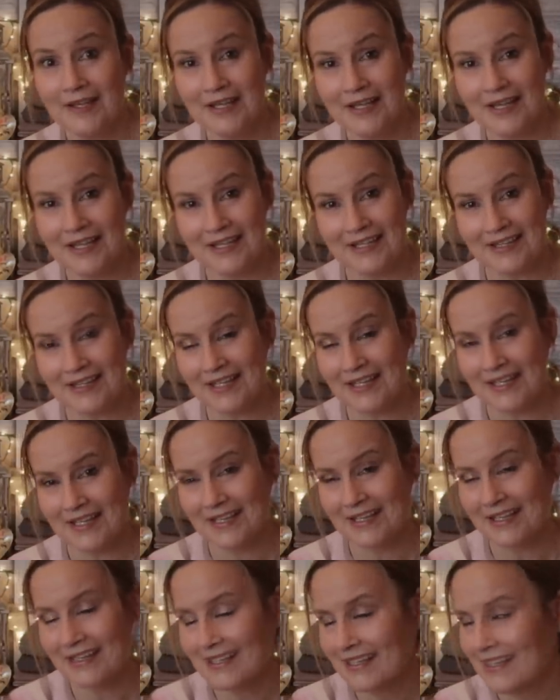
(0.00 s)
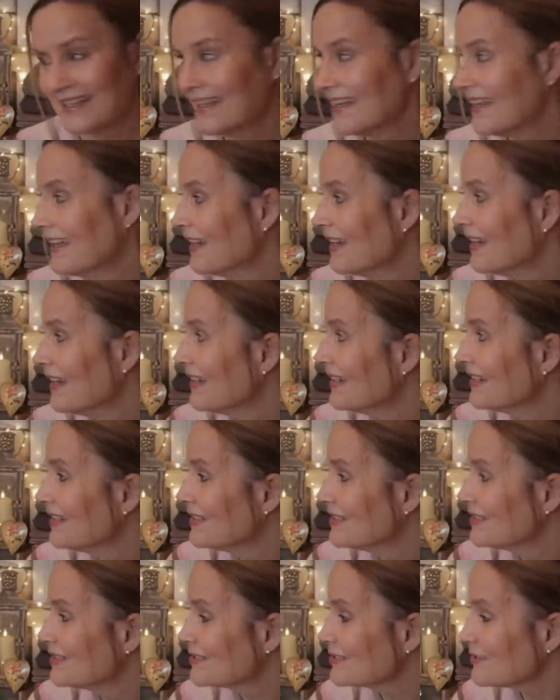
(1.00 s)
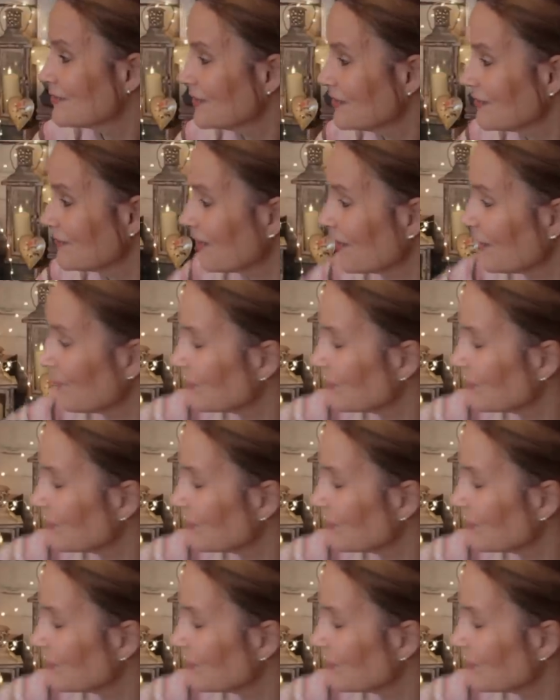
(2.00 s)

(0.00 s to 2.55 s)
I think. So when they're all